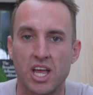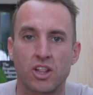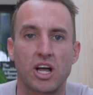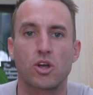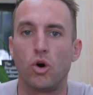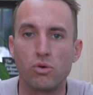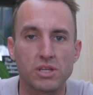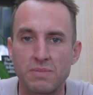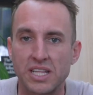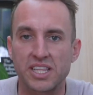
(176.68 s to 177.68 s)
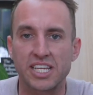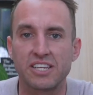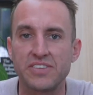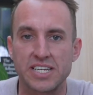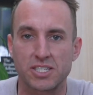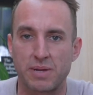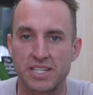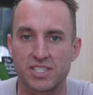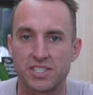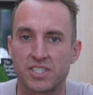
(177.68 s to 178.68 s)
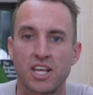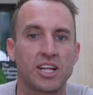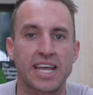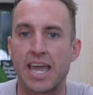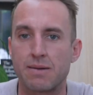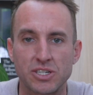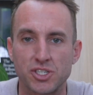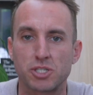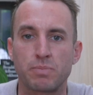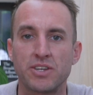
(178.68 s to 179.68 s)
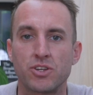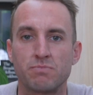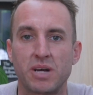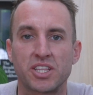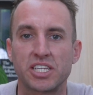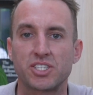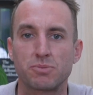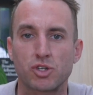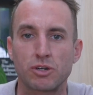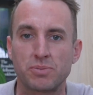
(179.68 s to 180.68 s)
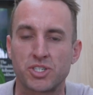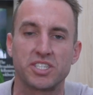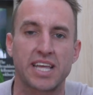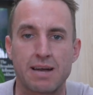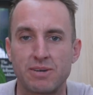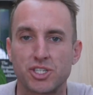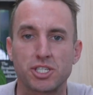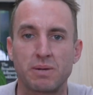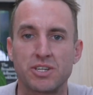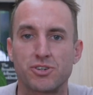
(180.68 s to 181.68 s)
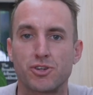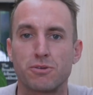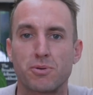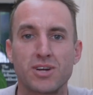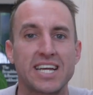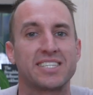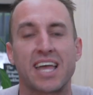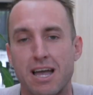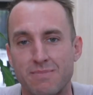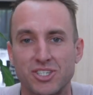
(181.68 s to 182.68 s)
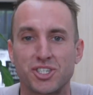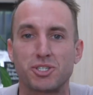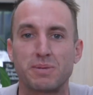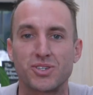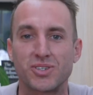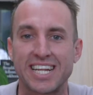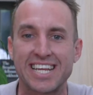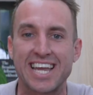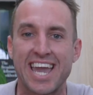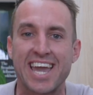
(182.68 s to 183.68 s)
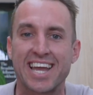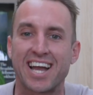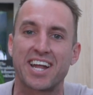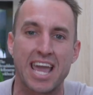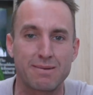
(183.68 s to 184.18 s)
like all your monthly living expenses, like how much you spend on monthly subscriptions, how much you spend on Uber Eats, how much you spend on getting your hair cut, how